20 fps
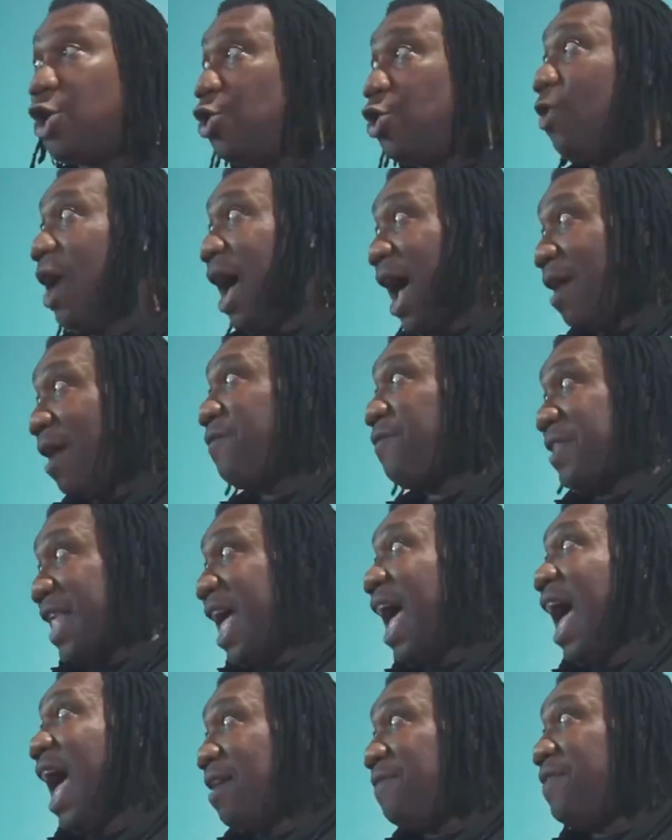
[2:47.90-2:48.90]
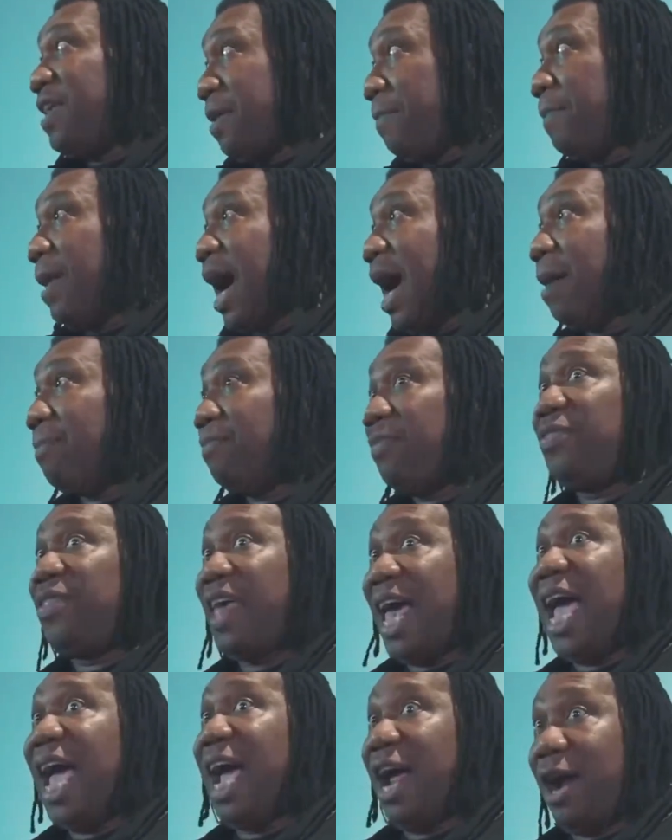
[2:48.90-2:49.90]
you have to have hip hop
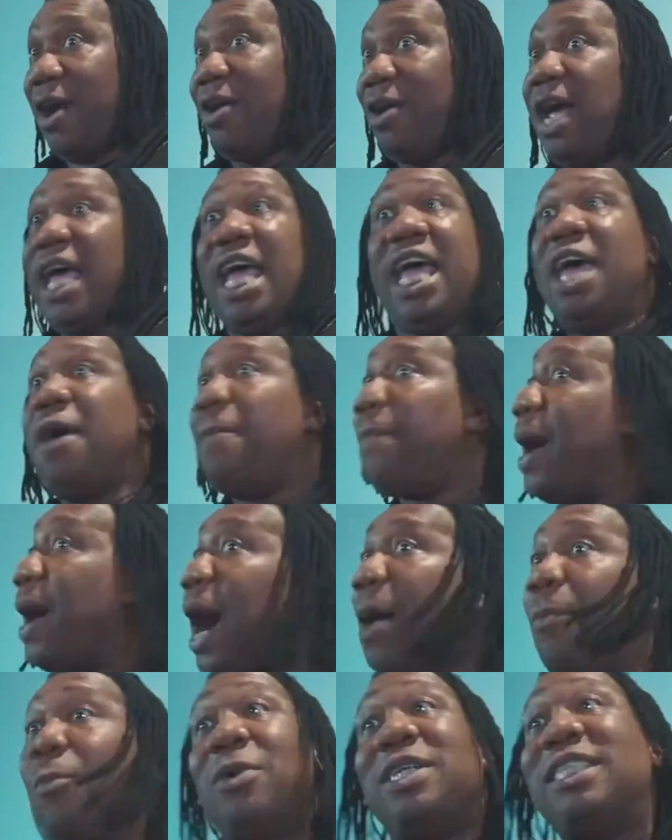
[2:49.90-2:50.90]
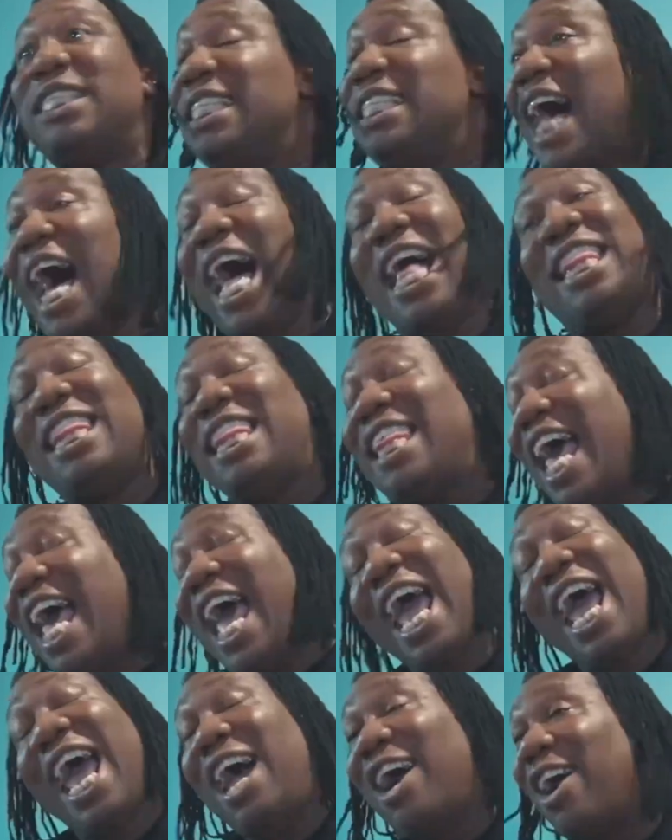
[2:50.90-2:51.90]
there. Hip hop was not
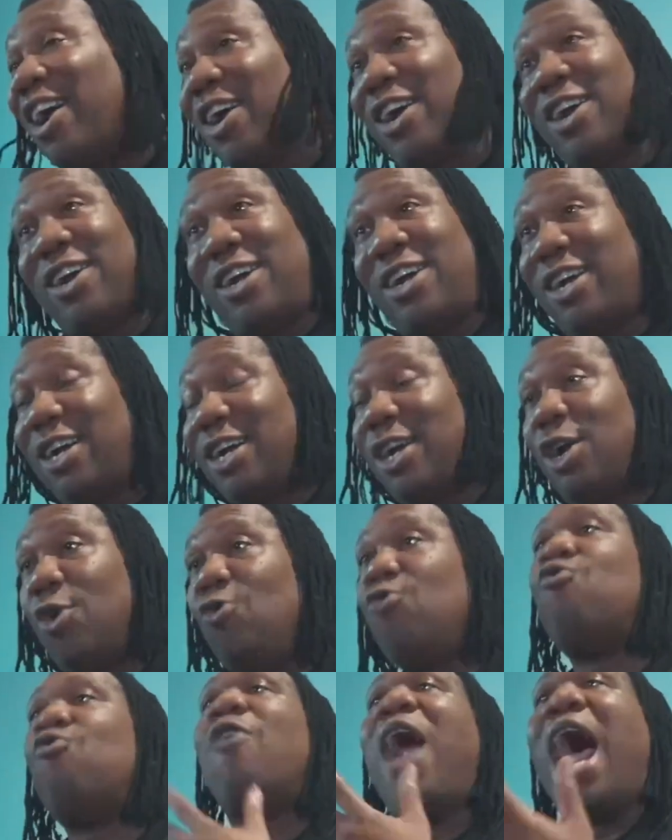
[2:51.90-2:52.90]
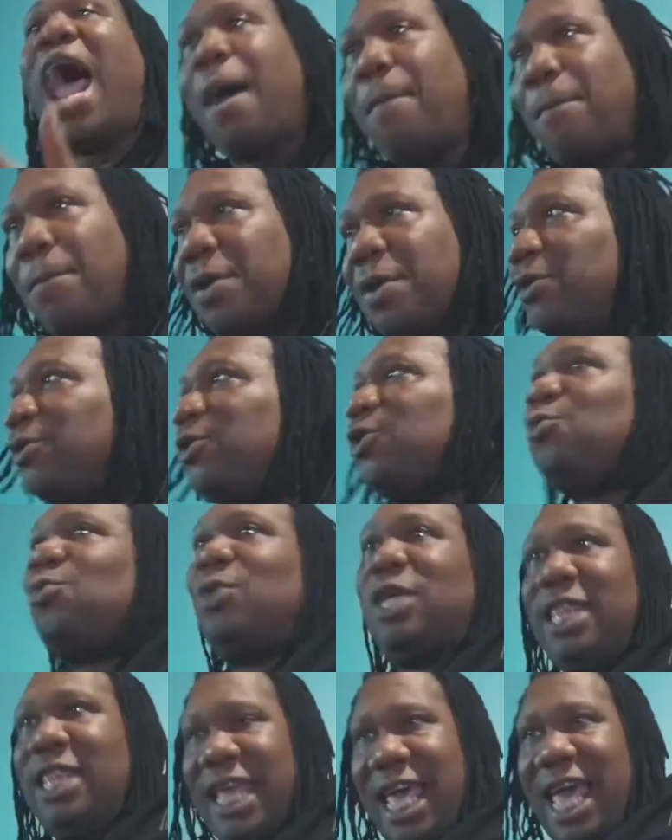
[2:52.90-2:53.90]
there. Rappers
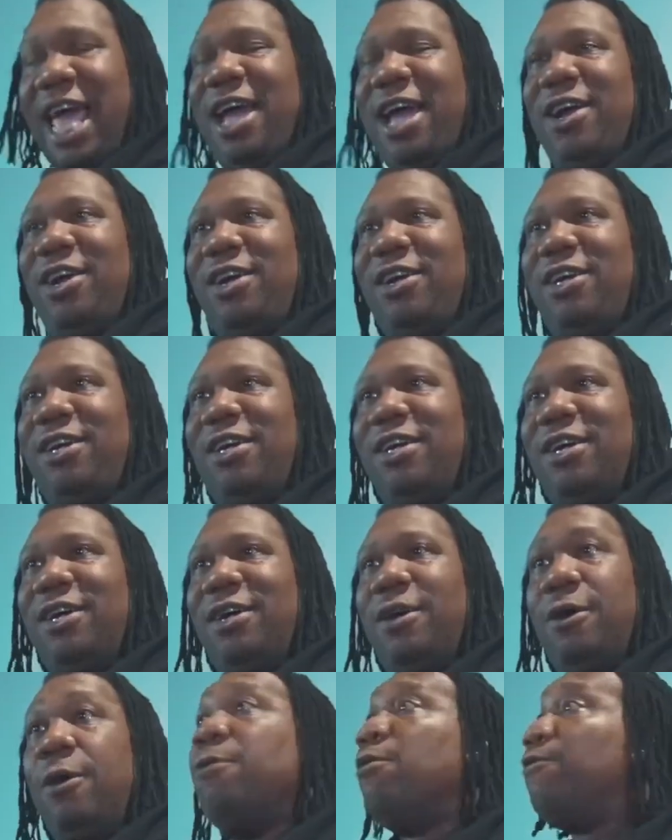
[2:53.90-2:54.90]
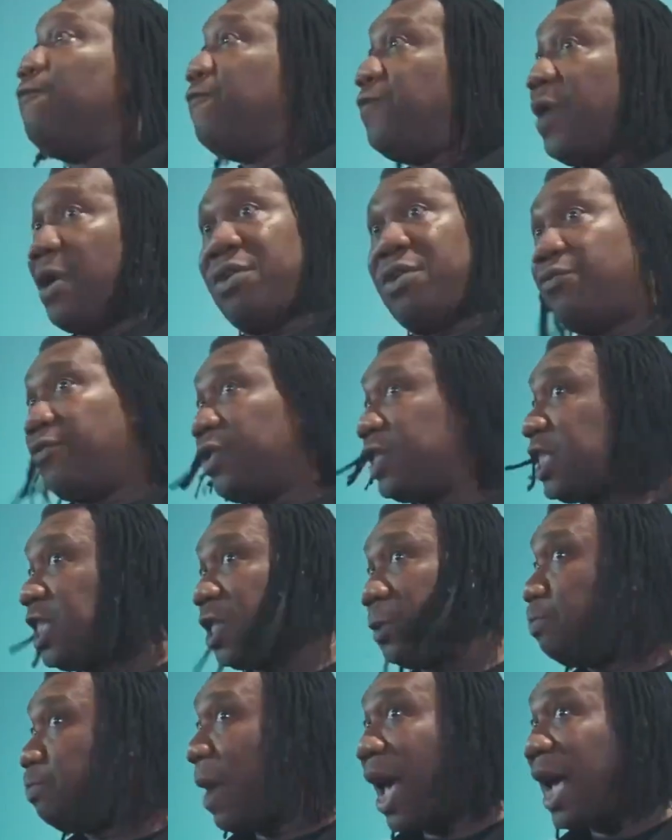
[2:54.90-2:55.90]
were there. Very
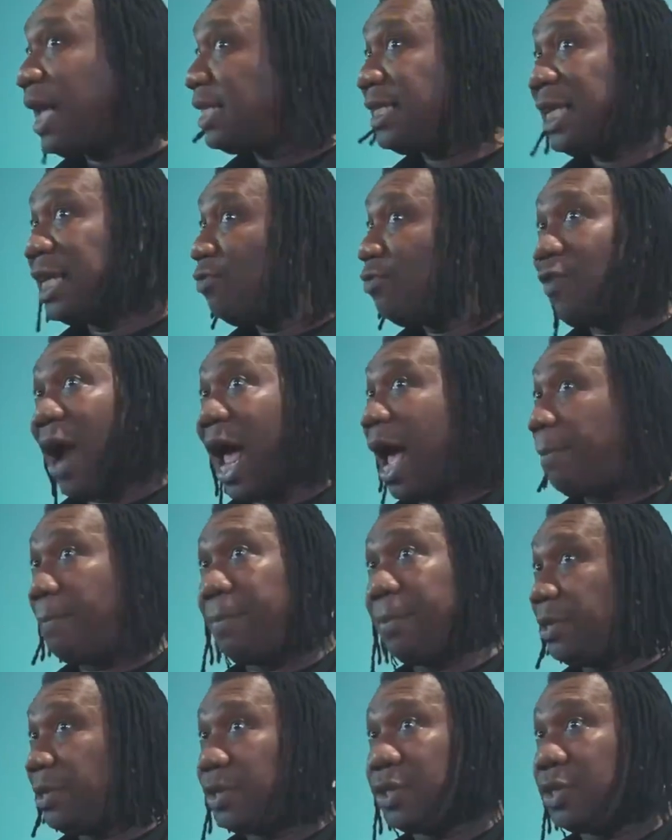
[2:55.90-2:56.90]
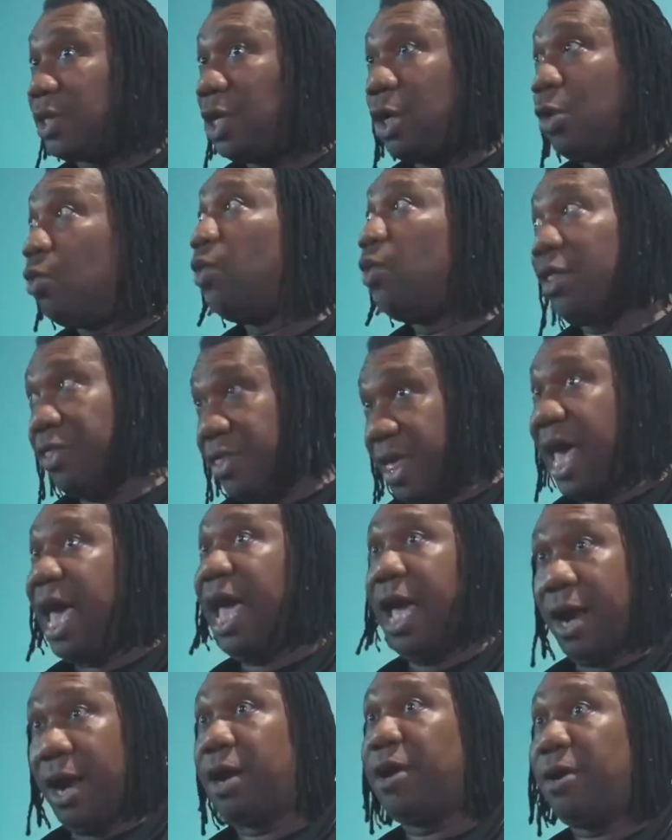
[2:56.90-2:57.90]
respected rappers were
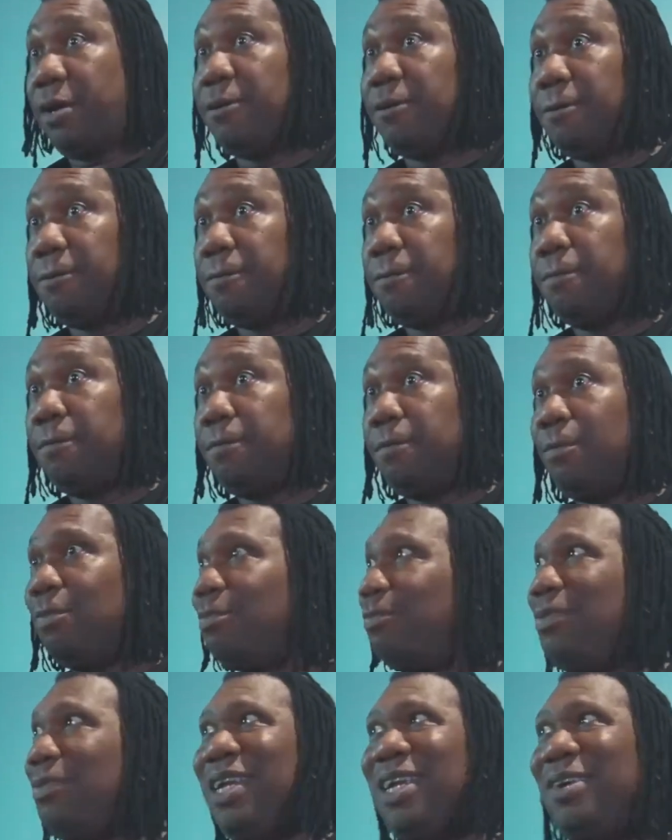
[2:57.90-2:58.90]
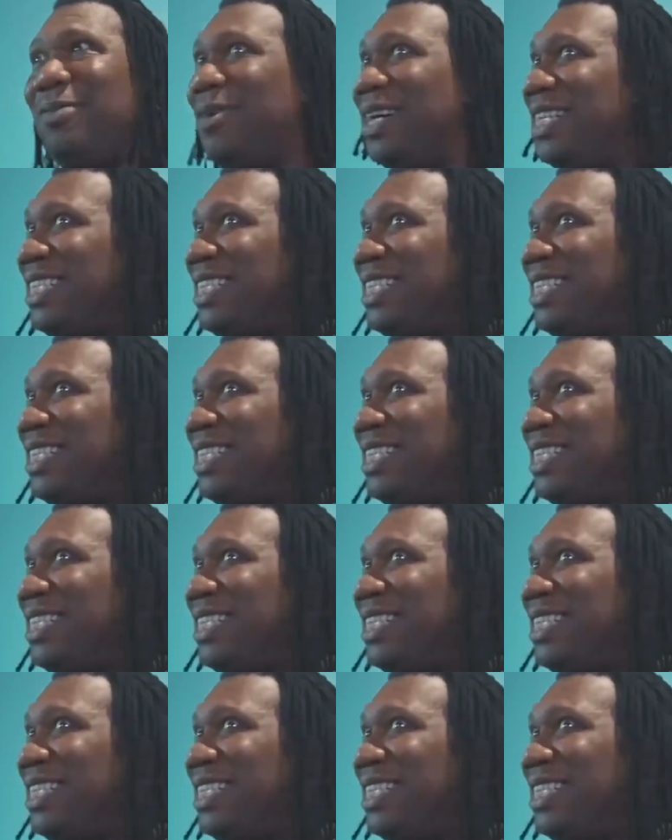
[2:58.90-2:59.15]
there. But it